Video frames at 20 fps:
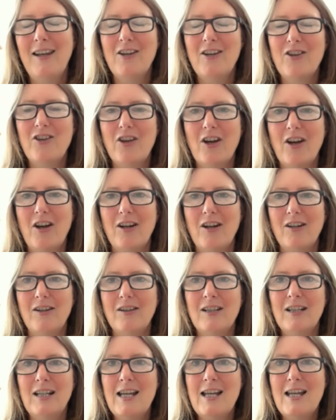So,
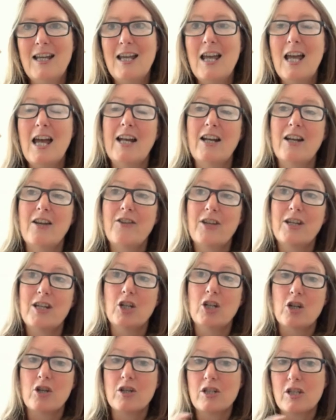and I think,
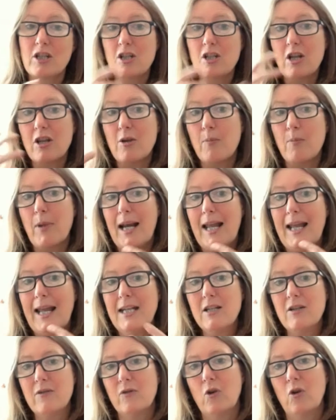you know, there's another
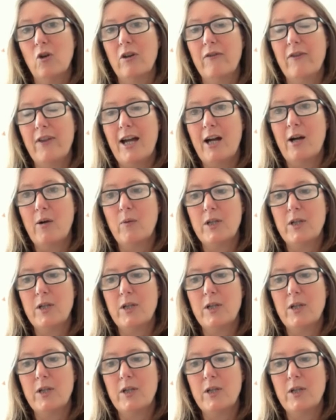blend of all of that,